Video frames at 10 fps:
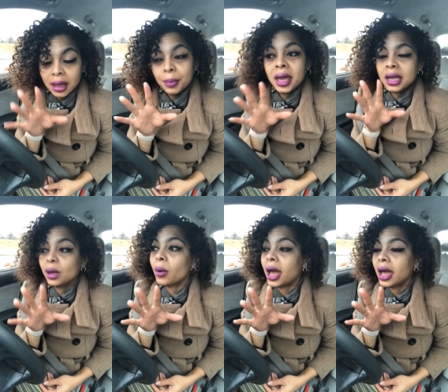But
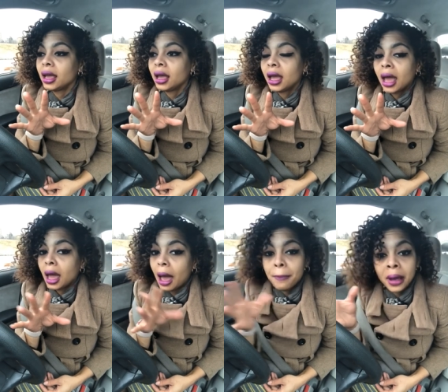anyway,
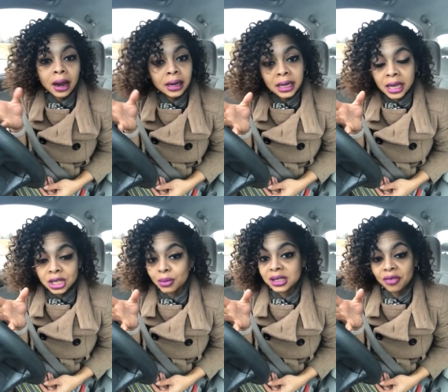apparently that
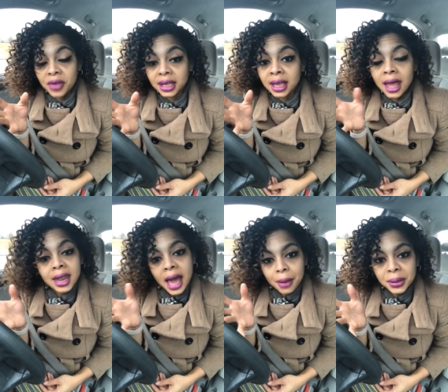shit was affecting a
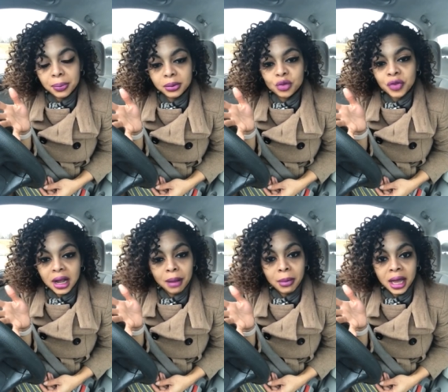lot of people's
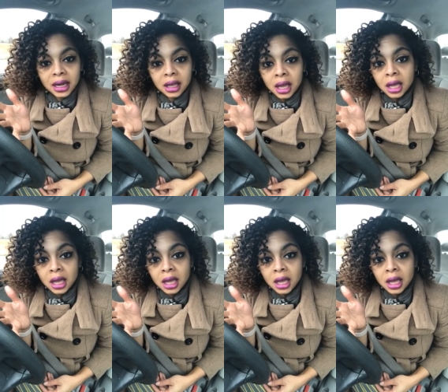fucking money.